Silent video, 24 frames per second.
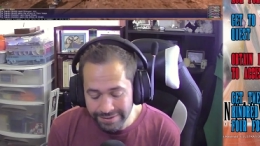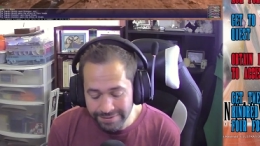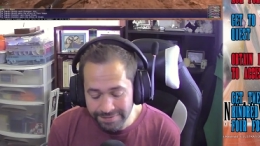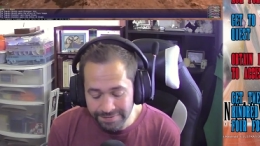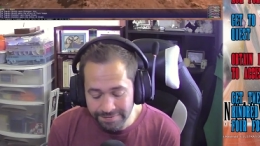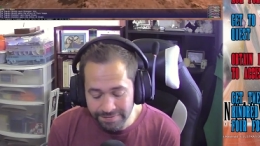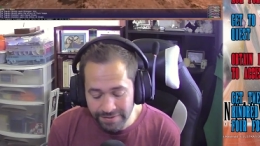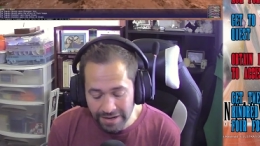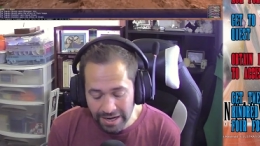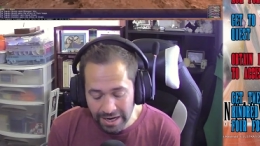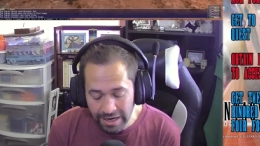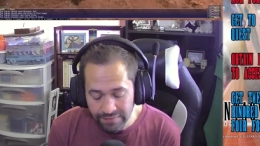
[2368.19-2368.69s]

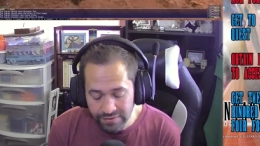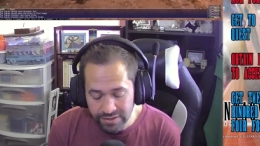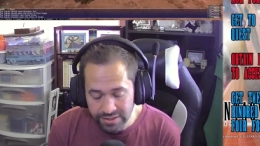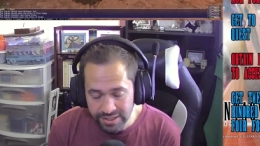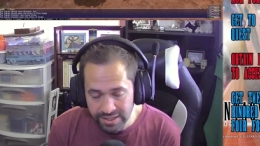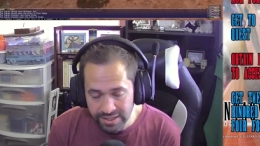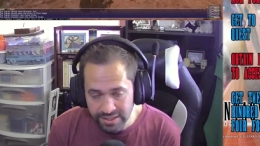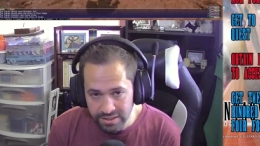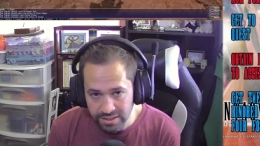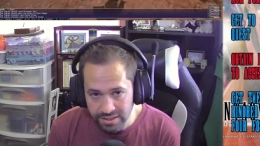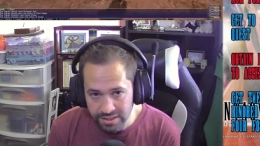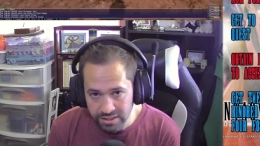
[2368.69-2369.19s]
5
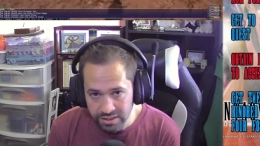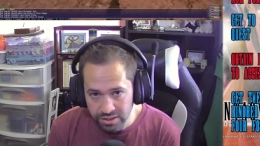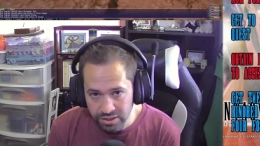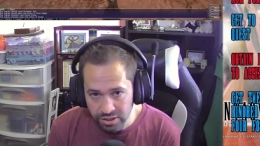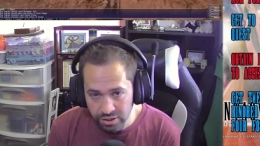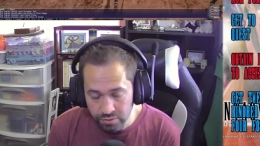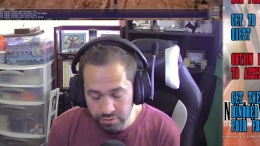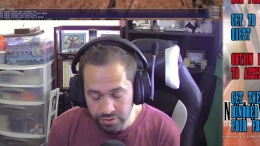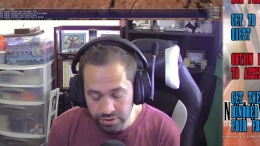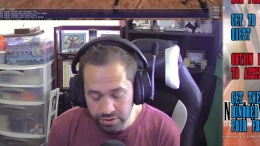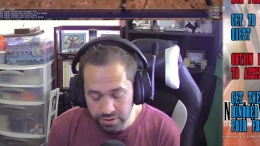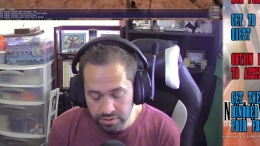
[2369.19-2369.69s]
seasoning
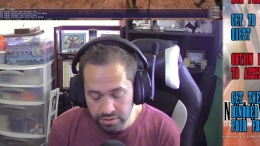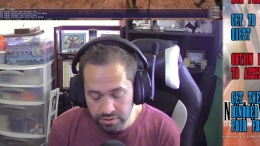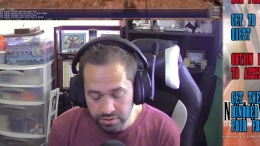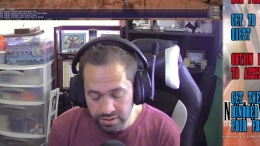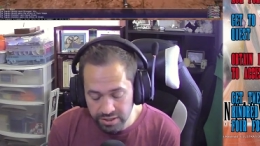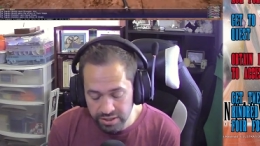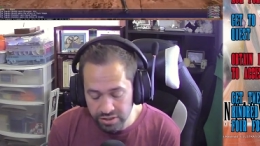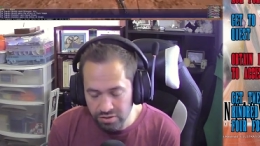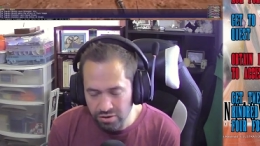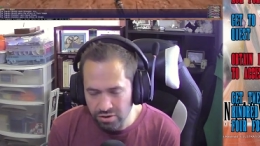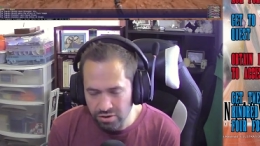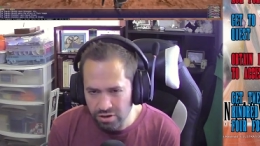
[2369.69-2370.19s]
stones.
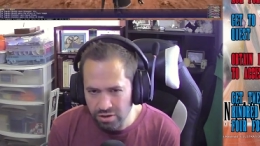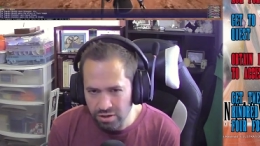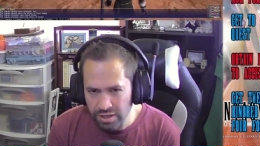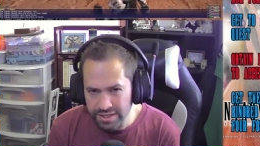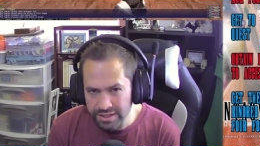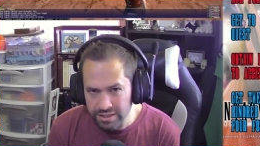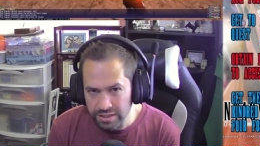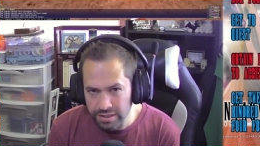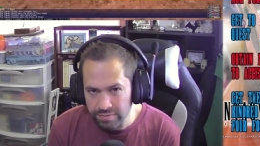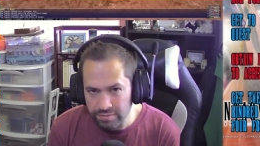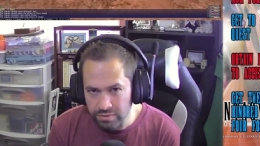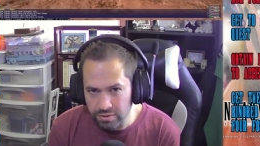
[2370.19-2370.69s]
These are all
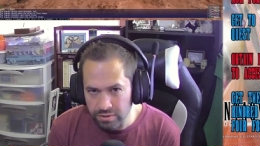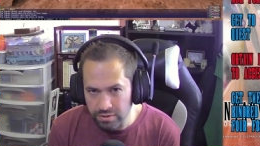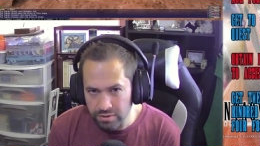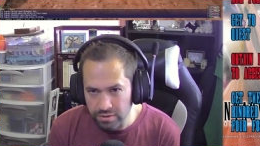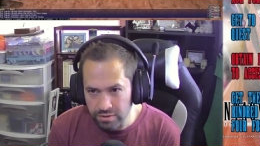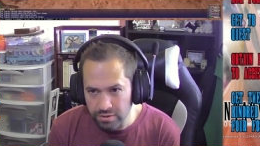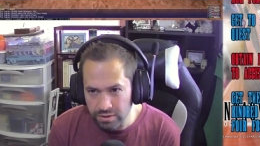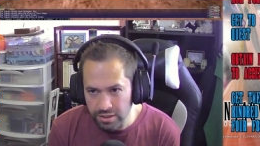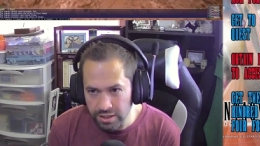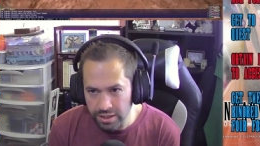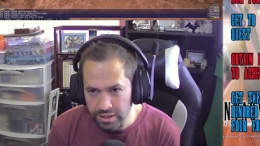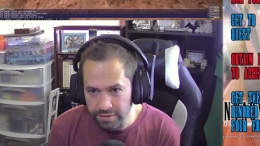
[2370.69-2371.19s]
level
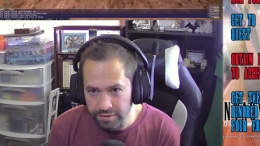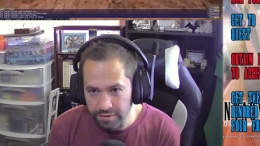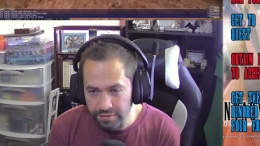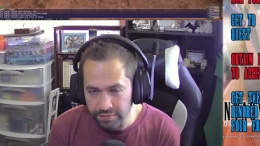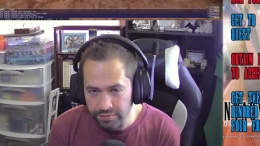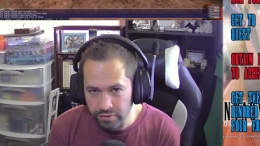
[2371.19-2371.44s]
the